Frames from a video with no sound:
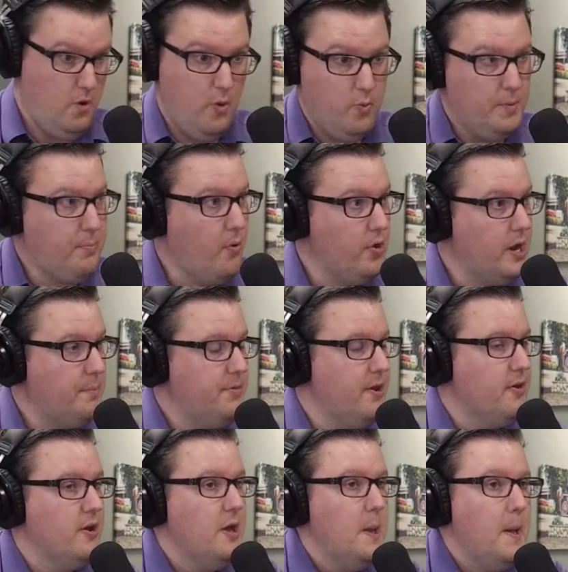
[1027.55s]
Well, we pull it
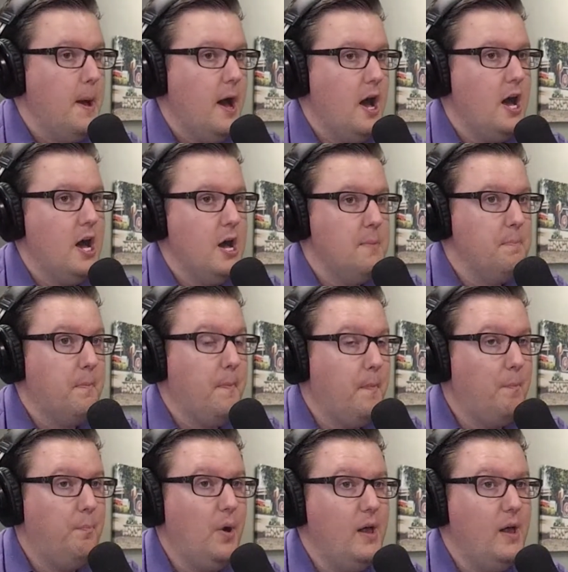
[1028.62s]
up there. Um,